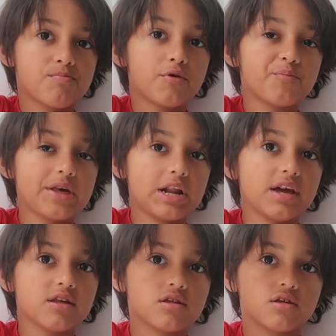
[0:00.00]

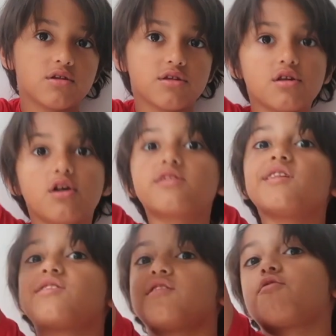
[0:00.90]
population
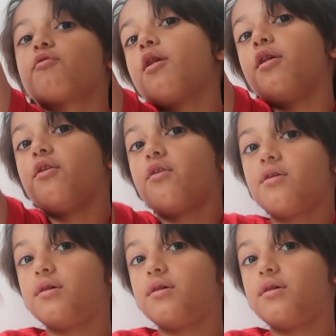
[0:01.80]
started to grow.